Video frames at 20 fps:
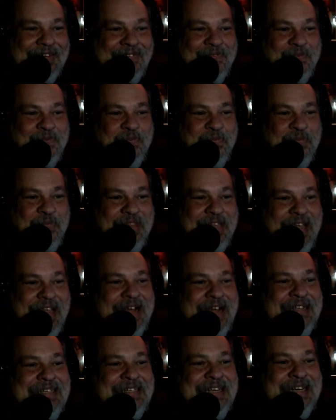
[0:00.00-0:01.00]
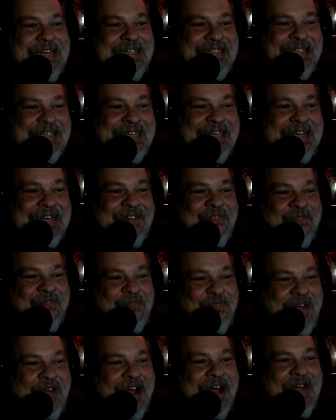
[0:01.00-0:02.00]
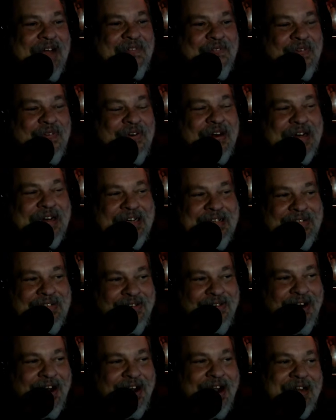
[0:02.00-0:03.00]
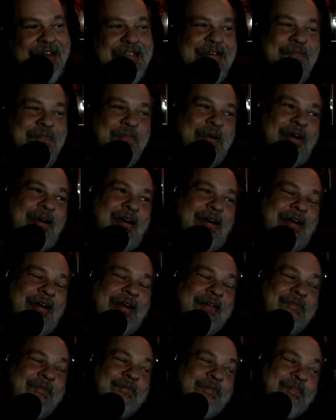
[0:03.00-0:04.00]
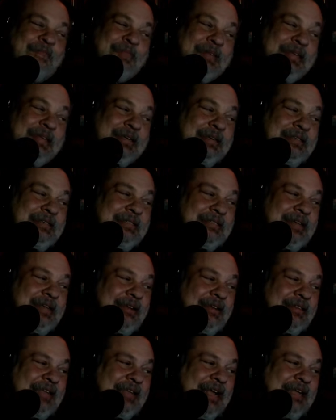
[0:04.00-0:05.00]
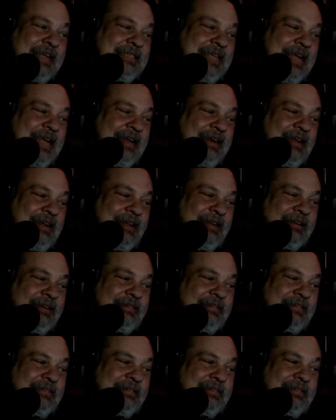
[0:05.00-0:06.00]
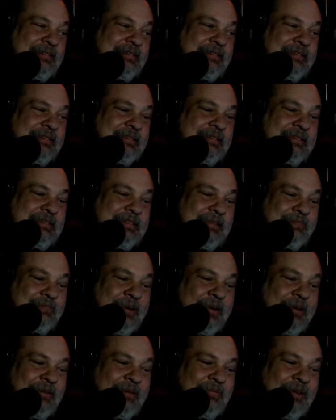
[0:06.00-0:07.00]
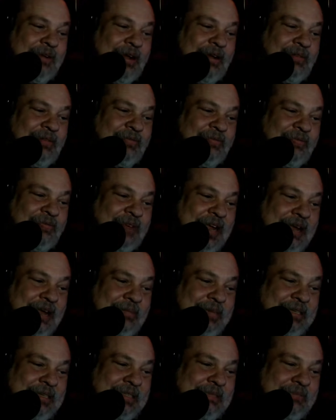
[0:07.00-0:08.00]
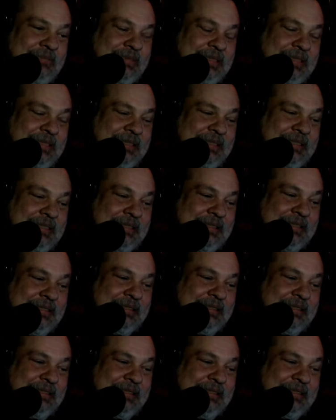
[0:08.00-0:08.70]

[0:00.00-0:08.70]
Yes, he did fight for his right to party. So that's how long the pole vault family's been here.